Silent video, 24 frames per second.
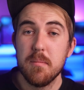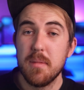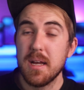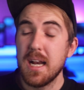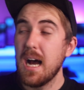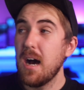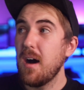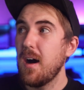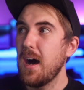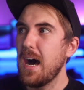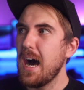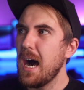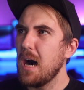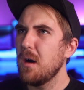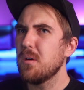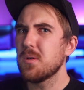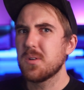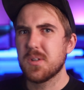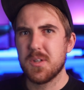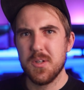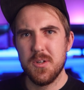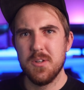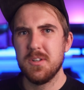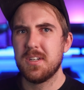But now, how
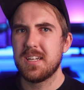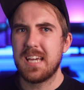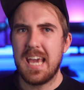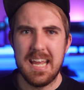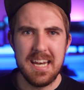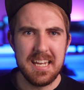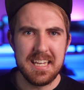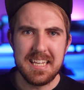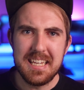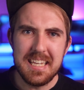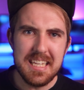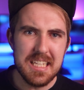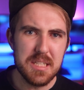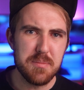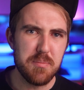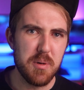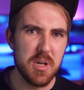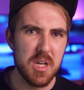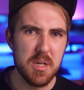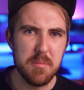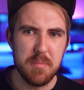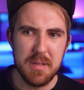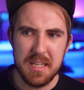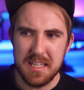good can a heat
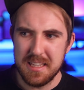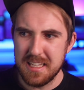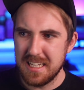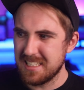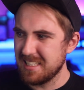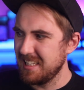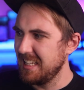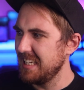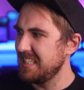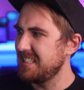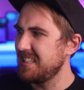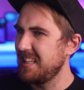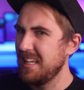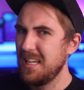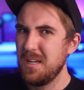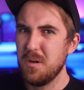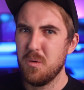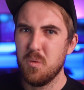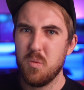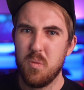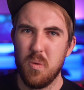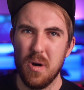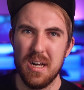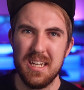spreader be that's less than
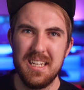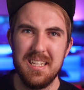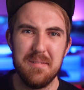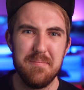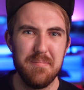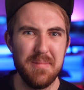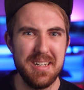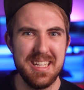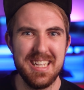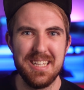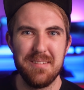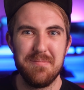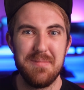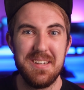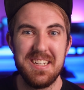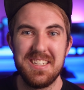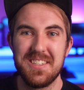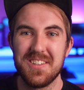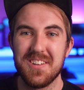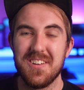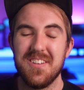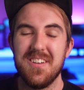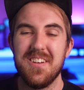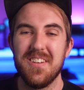1
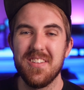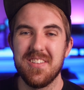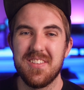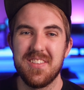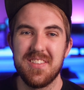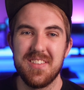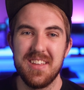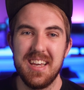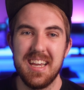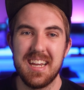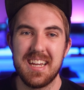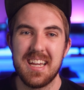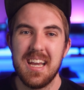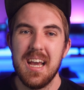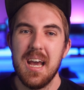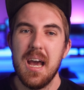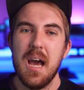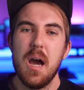millimeter thick?